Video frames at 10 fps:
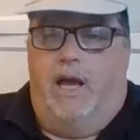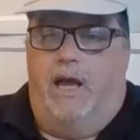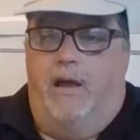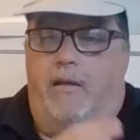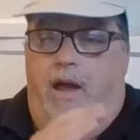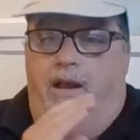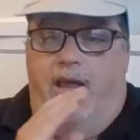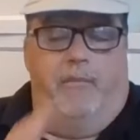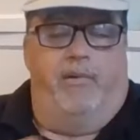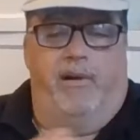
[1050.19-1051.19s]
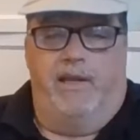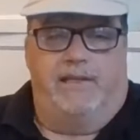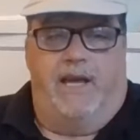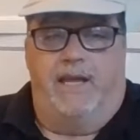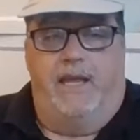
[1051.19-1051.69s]
And I had a brilliant
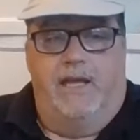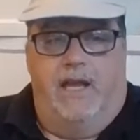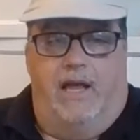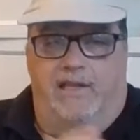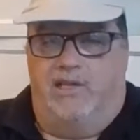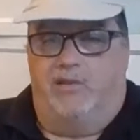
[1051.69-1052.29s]
day. And this